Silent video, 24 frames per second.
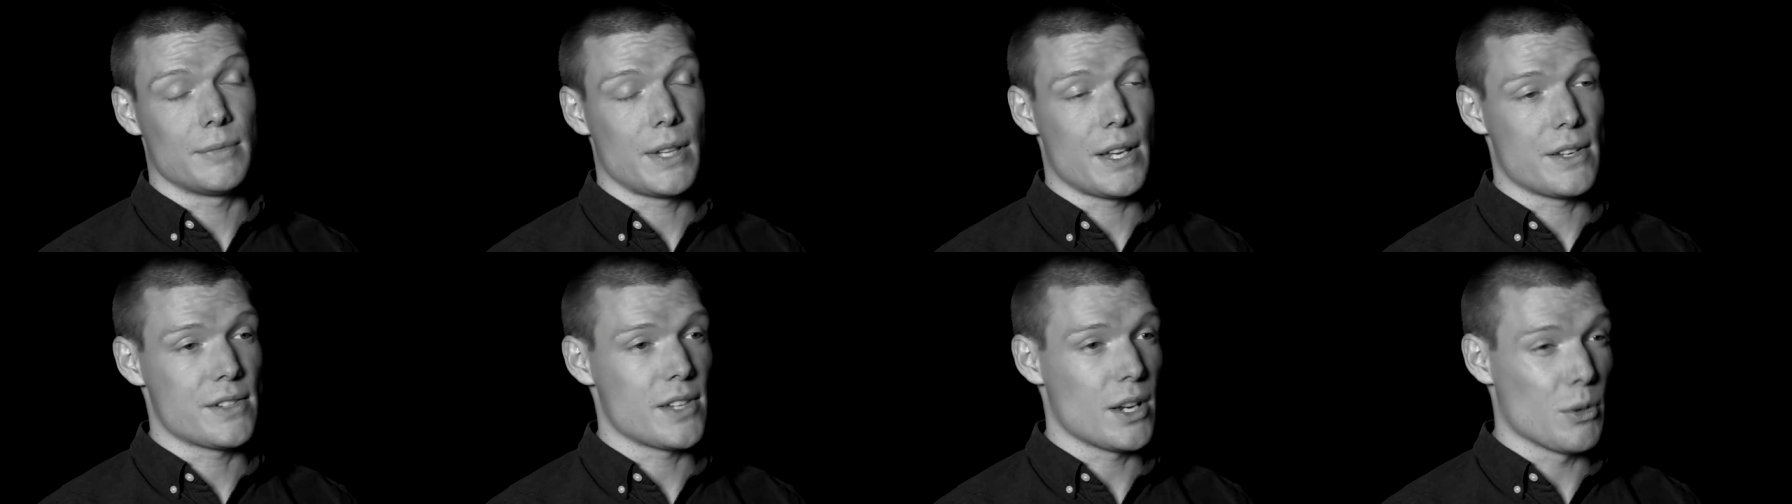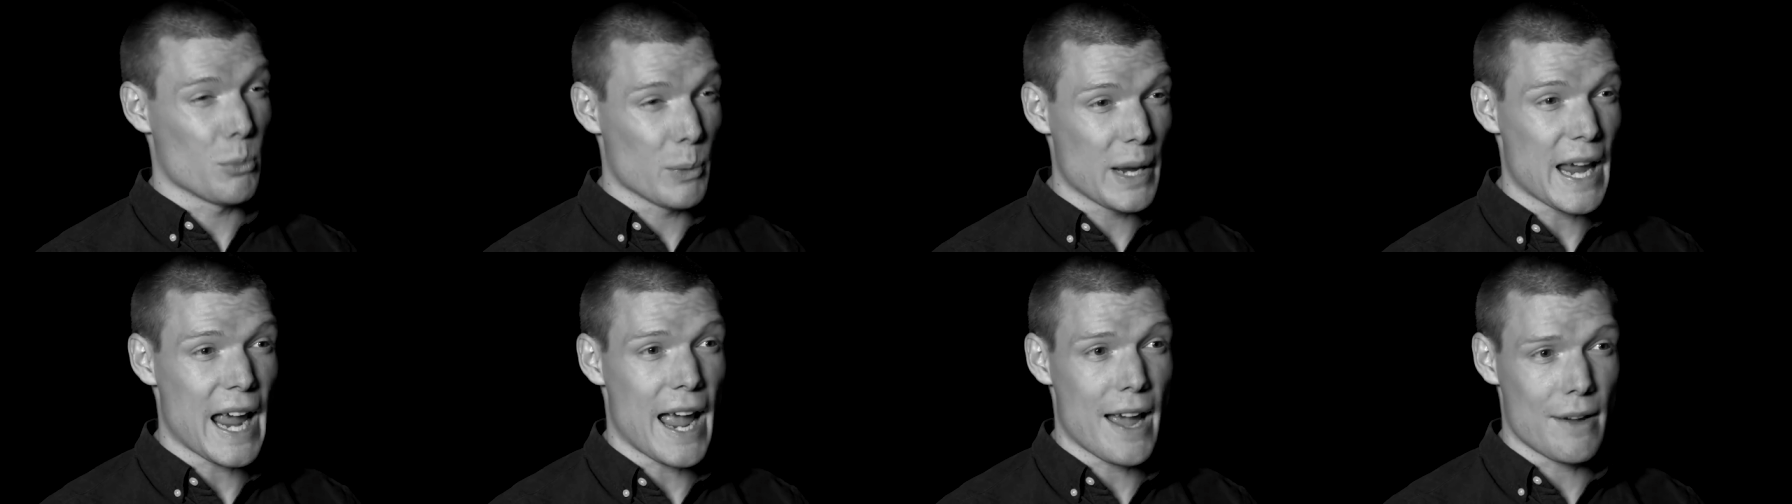They
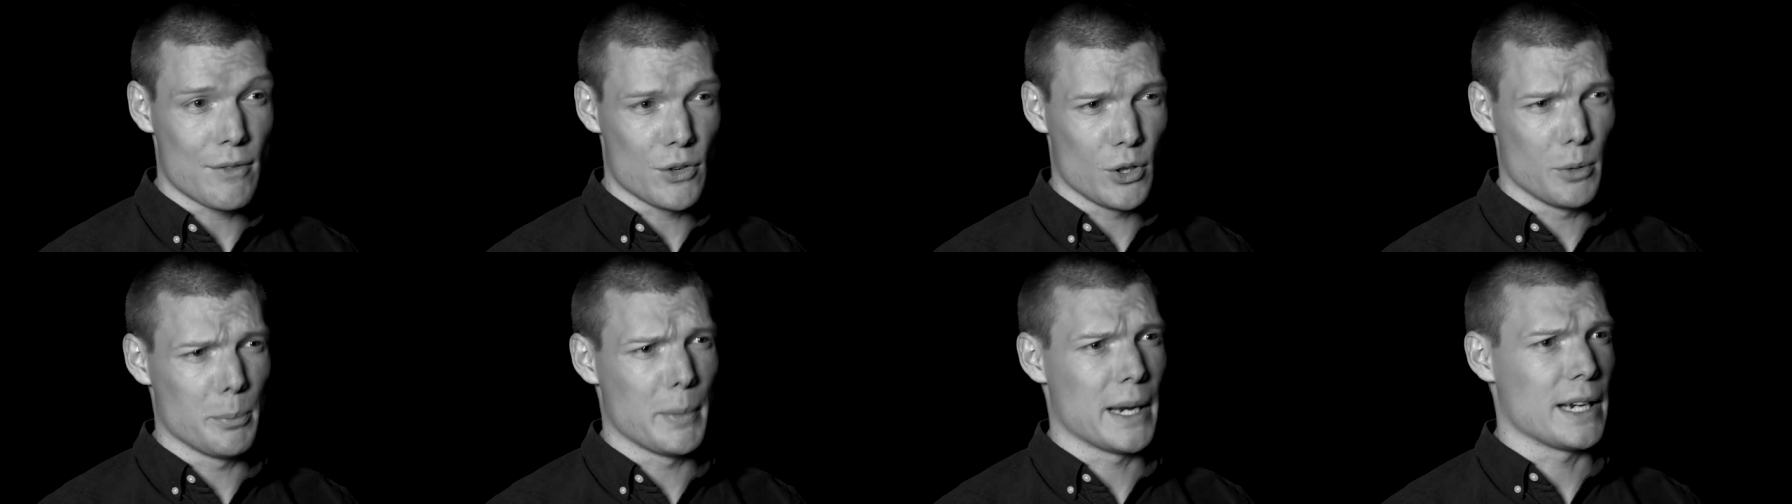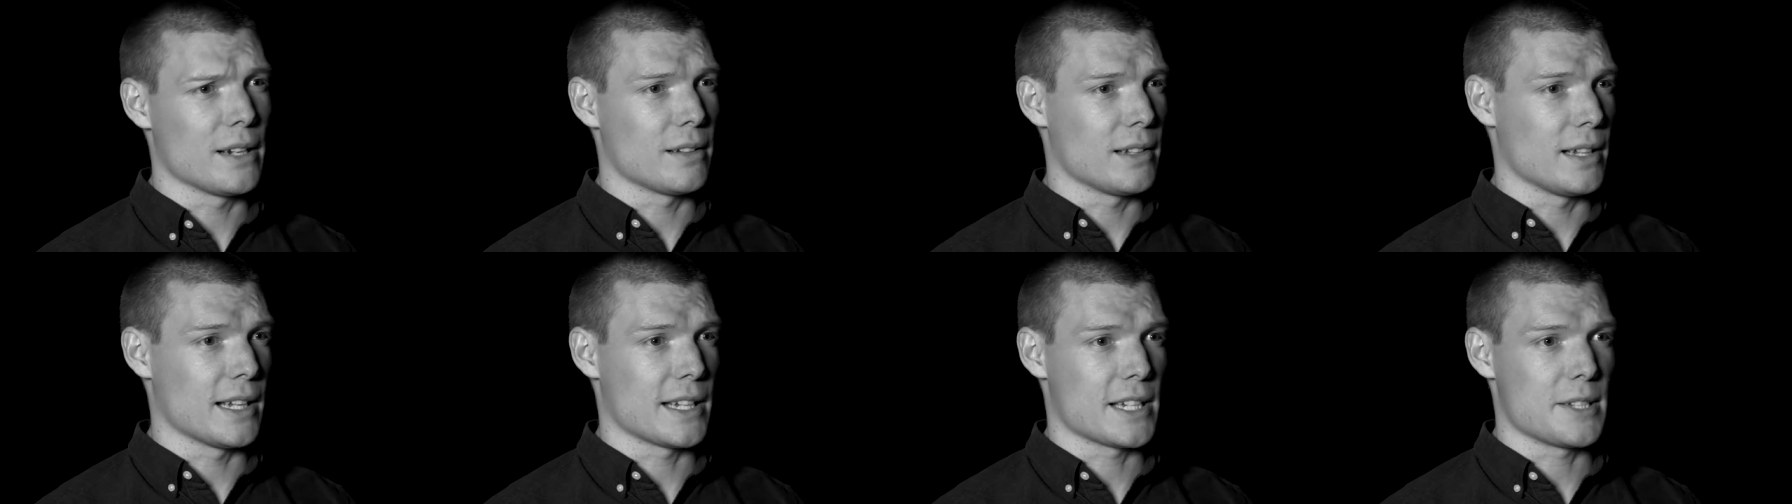said, we have no
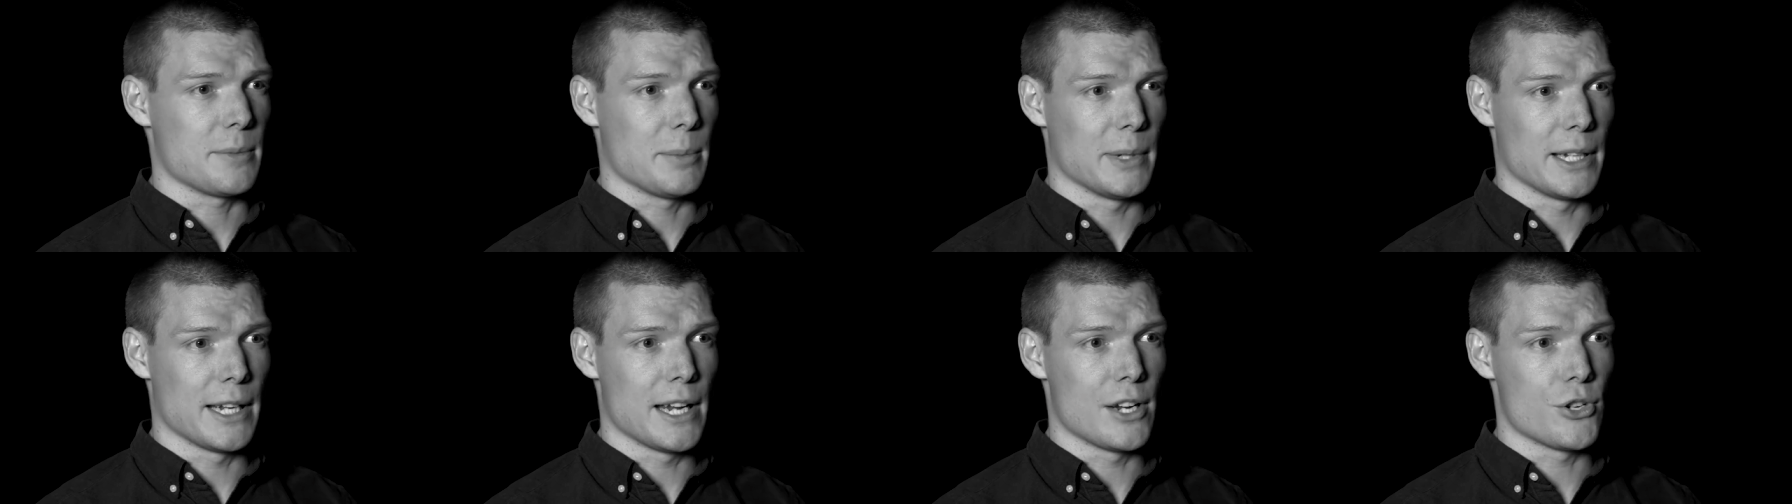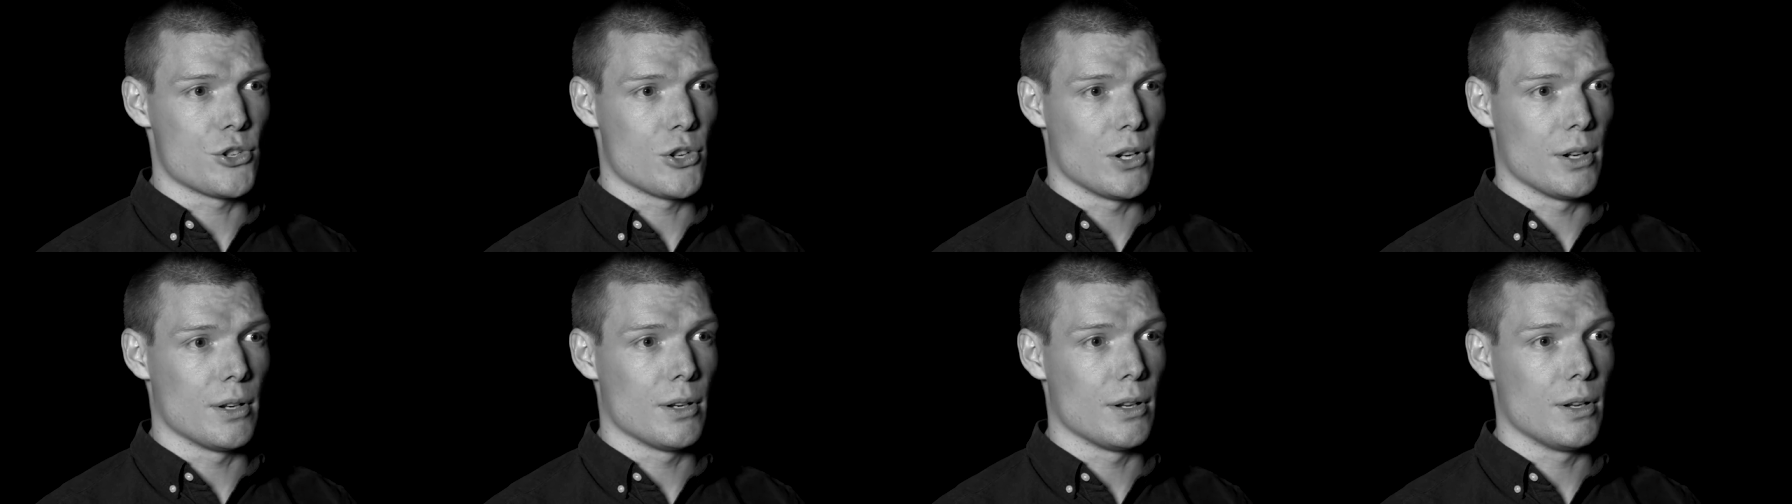medical
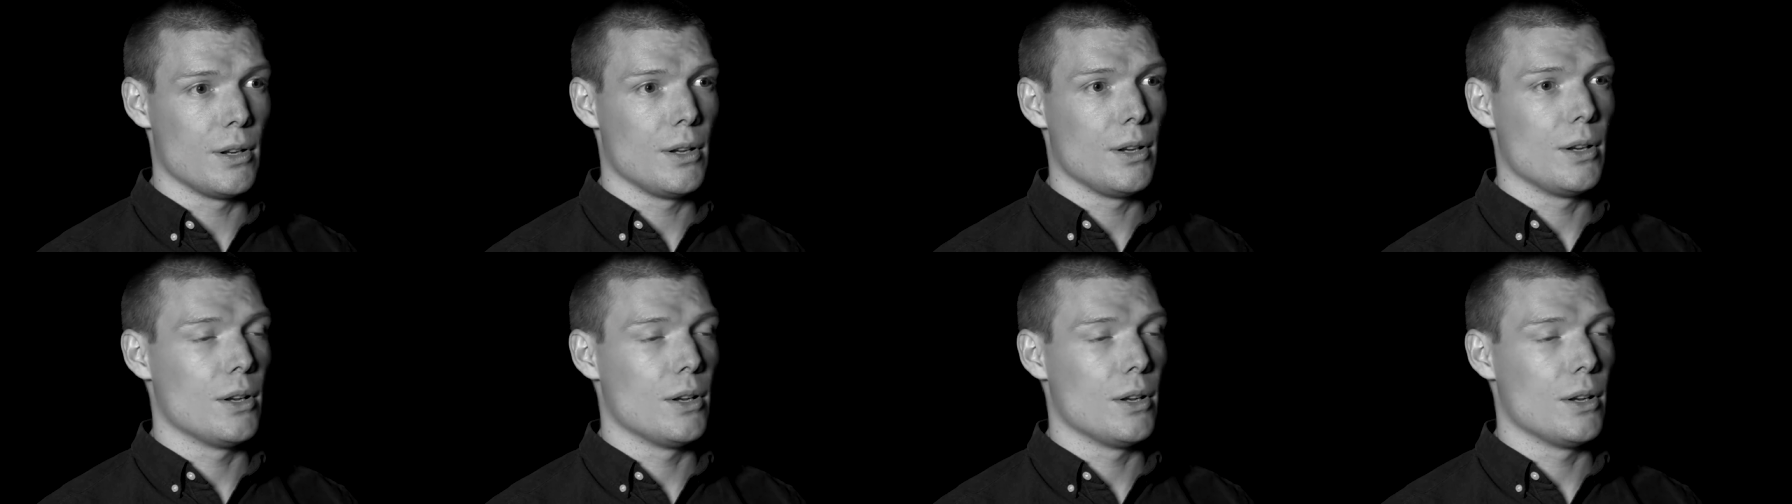explanation.